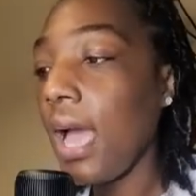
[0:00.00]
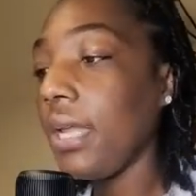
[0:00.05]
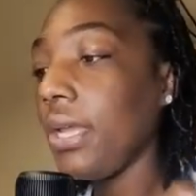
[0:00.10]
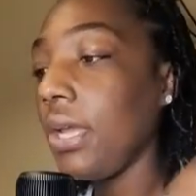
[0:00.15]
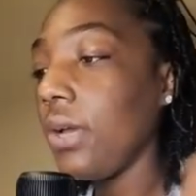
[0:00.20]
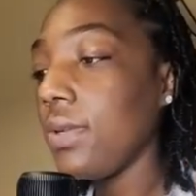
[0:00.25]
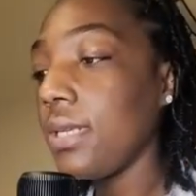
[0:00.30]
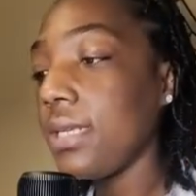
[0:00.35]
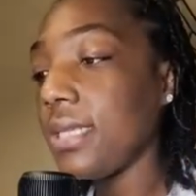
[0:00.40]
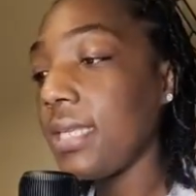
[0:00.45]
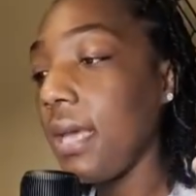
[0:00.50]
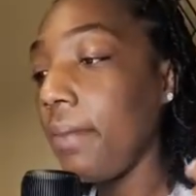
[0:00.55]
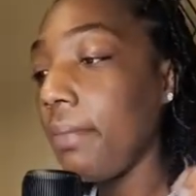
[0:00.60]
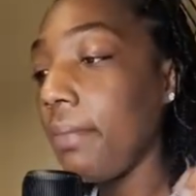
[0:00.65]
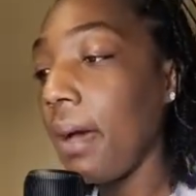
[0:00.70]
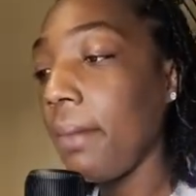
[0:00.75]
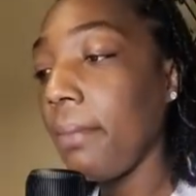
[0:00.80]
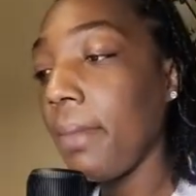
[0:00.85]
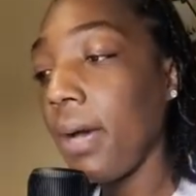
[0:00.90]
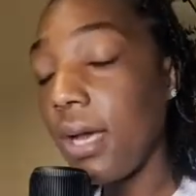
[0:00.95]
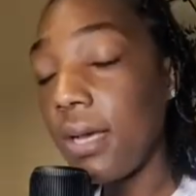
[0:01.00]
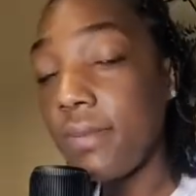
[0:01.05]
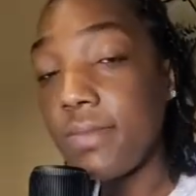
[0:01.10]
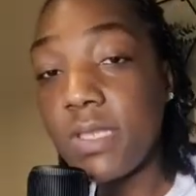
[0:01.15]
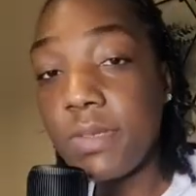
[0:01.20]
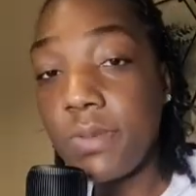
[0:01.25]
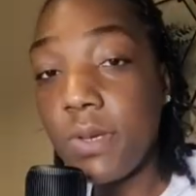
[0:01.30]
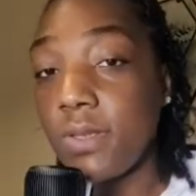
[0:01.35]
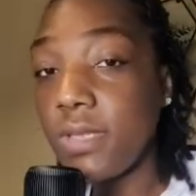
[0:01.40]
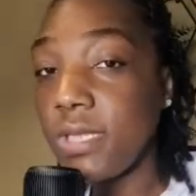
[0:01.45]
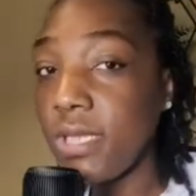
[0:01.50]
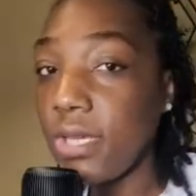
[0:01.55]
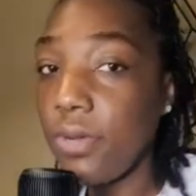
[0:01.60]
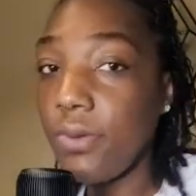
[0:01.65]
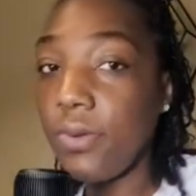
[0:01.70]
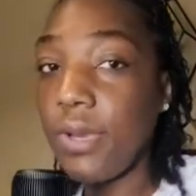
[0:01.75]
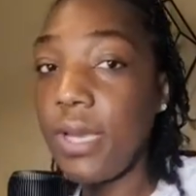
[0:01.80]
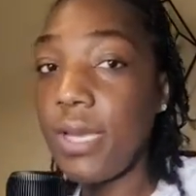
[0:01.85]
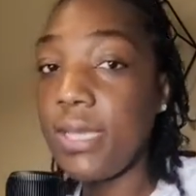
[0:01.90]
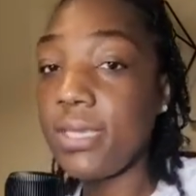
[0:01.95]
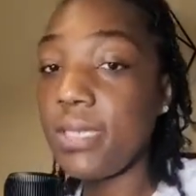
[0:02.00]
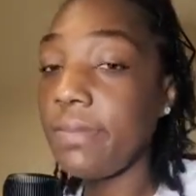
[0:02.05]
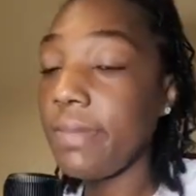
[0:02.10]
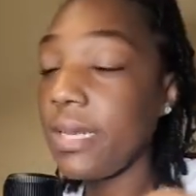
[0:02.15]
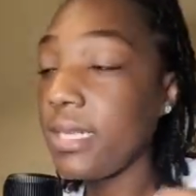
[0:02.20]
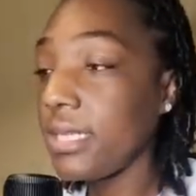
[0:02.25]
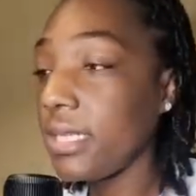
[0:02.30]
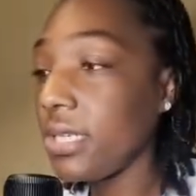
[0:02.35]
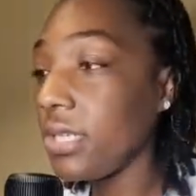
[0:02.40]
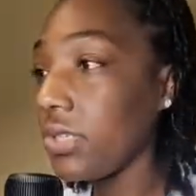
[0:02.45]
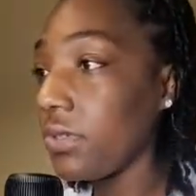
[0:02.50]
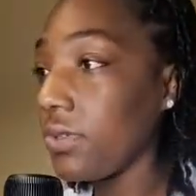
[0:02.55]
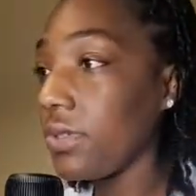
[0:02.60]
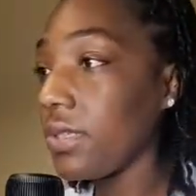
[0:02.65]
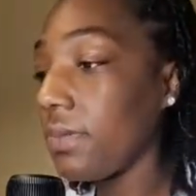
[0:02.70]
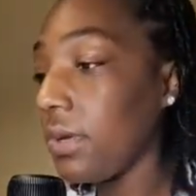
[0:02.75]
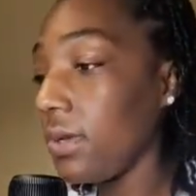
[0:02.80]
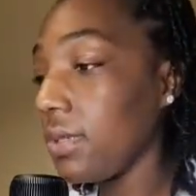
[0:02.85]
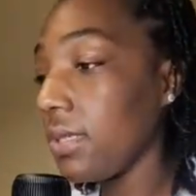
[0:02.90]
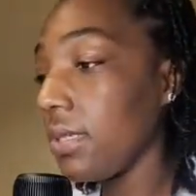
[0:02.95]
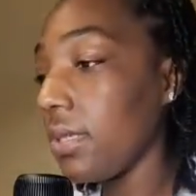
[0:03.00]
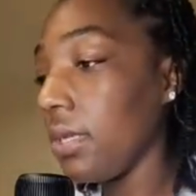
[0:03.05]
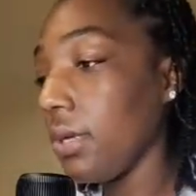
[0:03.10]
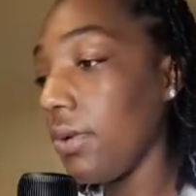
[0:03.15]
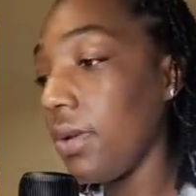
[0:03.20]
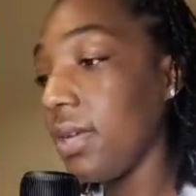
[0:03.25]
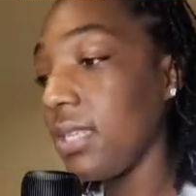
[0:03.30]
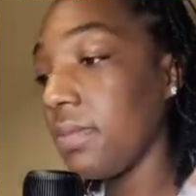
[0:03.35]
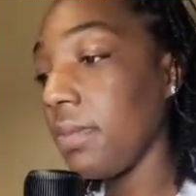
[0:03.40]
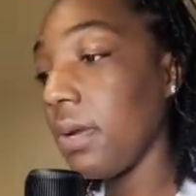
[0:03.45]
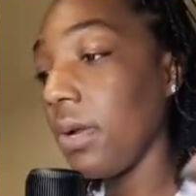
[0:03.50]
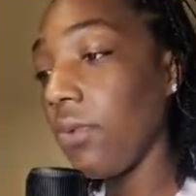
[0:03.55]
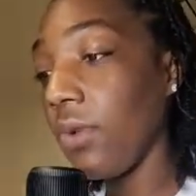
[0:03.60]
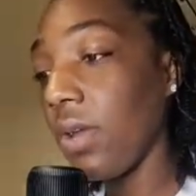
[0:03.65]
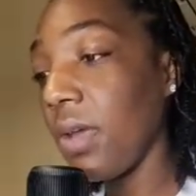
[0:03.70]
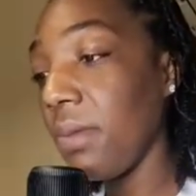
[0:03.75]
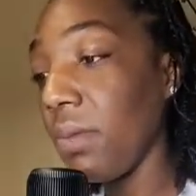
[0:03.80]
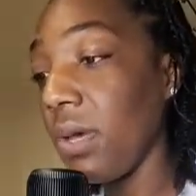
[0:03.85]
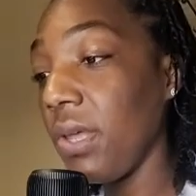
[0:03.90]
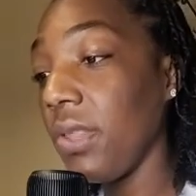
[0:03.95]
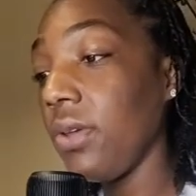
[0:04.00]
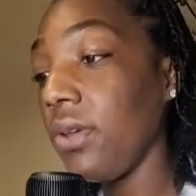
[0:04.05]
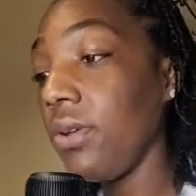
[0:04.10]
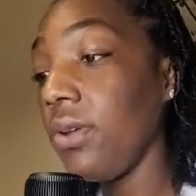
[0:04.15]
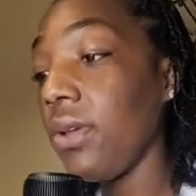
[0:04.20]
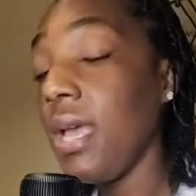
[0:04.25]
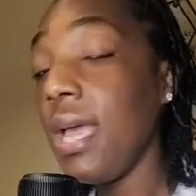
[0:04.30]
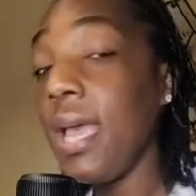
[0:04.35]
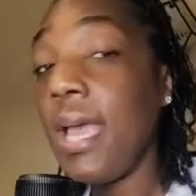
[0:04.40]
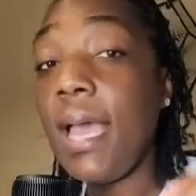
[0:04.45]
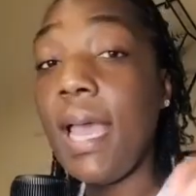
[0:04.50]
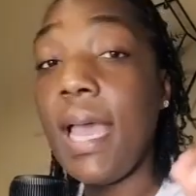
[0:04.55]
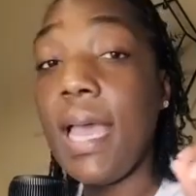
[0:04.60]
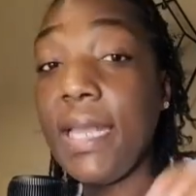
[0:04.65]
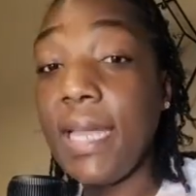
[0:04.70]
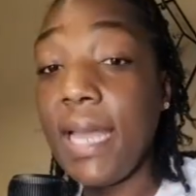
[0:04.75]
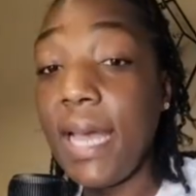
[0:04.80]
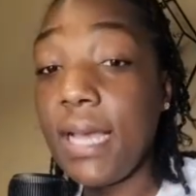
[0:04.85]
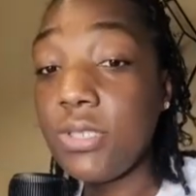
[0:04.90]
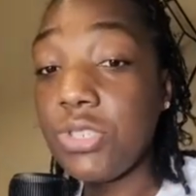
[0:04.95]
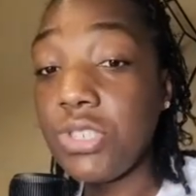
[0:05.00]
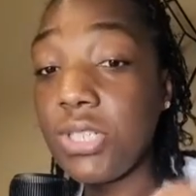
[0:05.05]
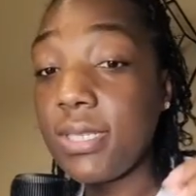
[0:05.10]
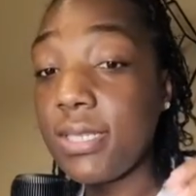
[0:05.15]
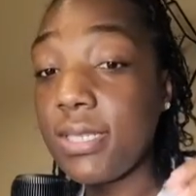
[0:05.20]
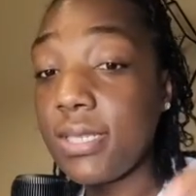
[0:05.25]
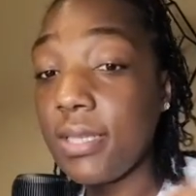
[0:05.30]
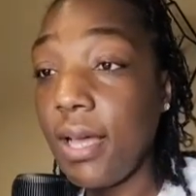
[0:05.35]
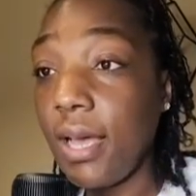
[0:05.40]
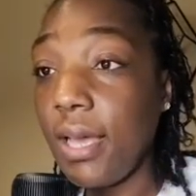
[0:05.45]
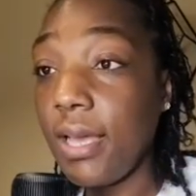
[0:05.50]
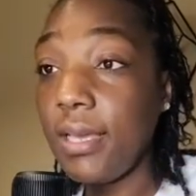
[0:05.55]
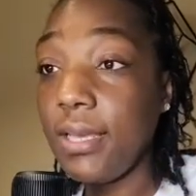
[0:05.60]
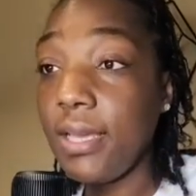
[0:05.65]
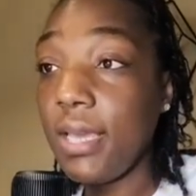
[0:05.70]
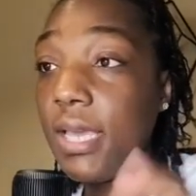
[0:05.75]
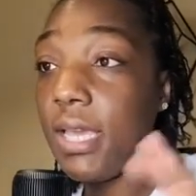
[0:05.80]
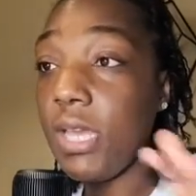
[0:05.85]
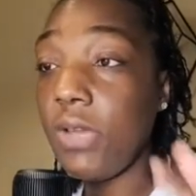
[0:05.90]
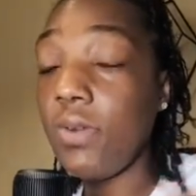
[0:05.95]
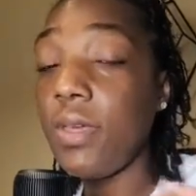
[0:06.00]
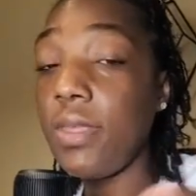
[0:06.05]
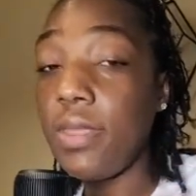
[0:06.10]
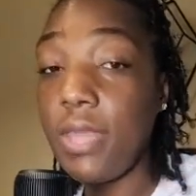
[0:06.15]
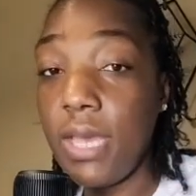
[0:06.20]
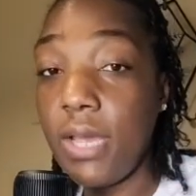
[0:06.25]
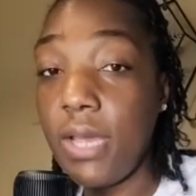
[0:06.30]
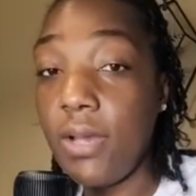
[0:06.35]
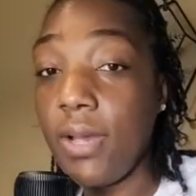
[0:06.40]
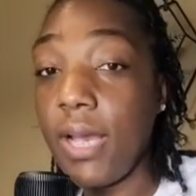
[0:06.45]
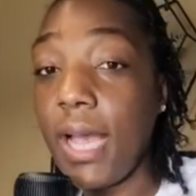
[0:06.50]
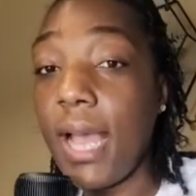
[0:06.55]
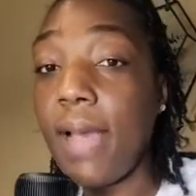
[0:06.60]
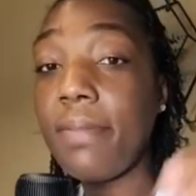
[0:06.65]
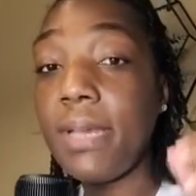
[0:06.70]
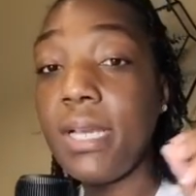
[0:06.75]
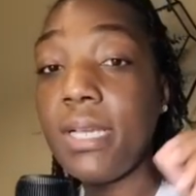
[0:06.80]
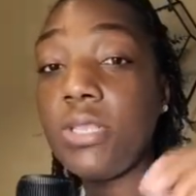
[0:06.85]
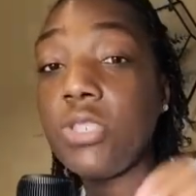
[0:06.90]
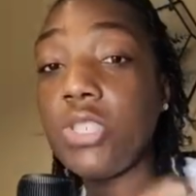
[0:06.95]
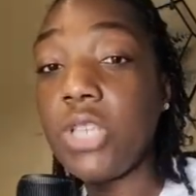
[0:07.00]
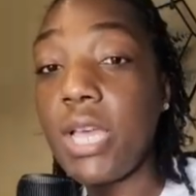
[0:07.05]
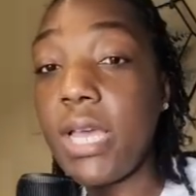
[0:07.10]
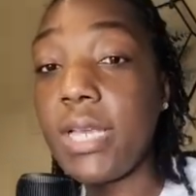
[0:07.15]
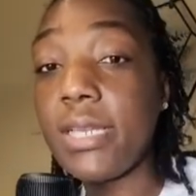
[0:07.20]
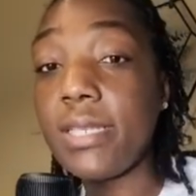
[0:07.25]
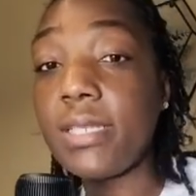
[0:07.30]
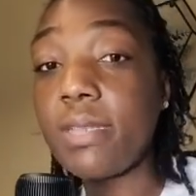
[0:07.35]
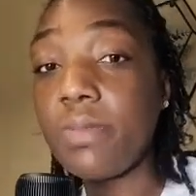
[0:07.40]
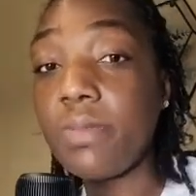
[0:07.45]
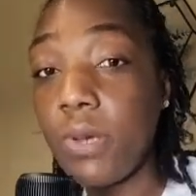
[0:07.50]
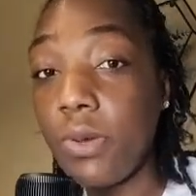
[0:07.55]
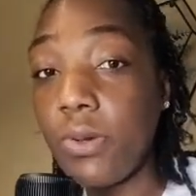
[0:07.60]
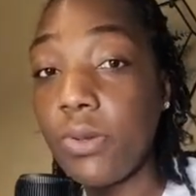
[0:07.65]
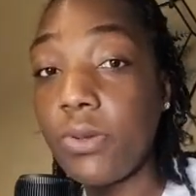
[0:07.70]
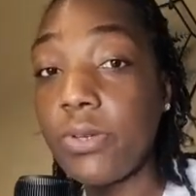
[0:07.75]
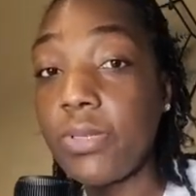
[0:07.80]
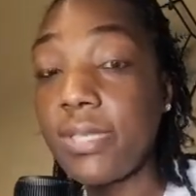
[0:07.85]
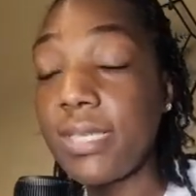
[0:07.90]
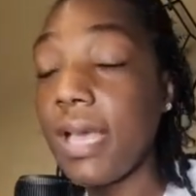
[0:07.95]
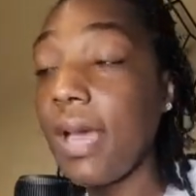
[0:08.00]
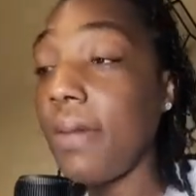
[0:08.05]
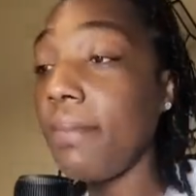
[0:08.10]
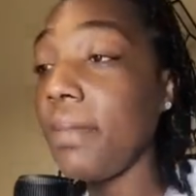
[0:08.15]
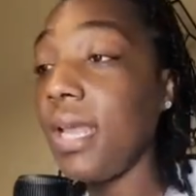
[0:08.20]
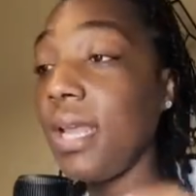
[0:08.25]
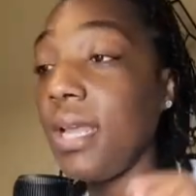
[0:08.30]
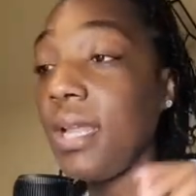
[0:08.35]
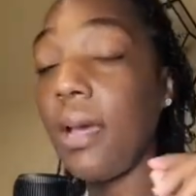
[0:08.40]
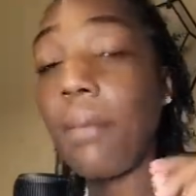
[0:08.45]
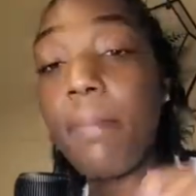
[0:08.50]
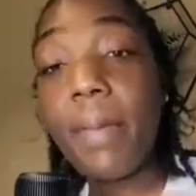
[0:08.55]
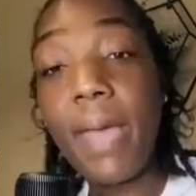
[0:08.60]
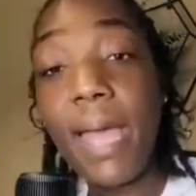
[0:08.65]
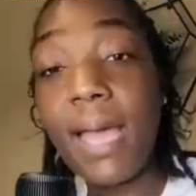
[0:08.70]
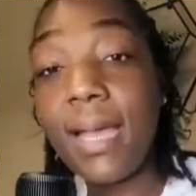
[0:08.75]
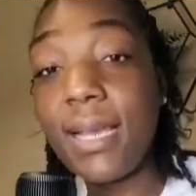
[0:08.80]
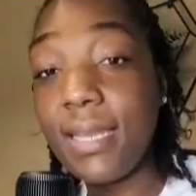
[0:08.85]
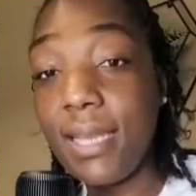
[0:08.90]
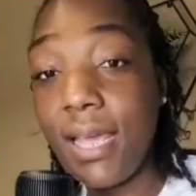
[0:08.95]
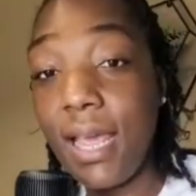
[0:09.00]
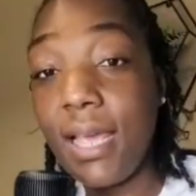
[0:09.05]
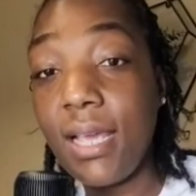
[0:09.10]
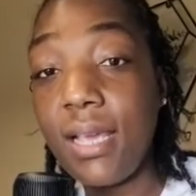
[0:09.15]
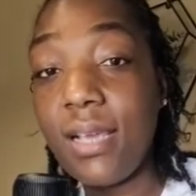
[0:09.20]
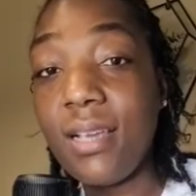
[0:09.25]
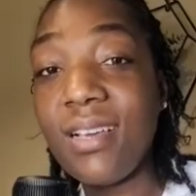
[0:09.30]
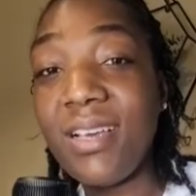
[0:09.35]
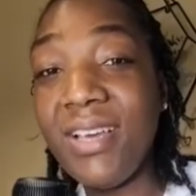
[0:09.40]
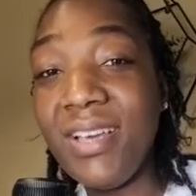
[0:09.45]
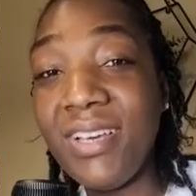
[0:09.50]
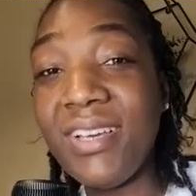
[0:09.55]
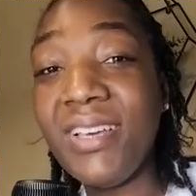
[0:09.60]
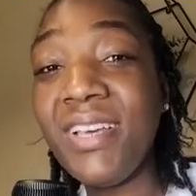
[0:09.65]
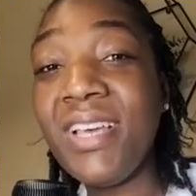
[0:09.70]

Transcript: I noticed that my mom smoked cigarettes, my sister smoked cigarettes, my grandmother, And not just like here and there. I mean, chain smokers. I mean, a pack a day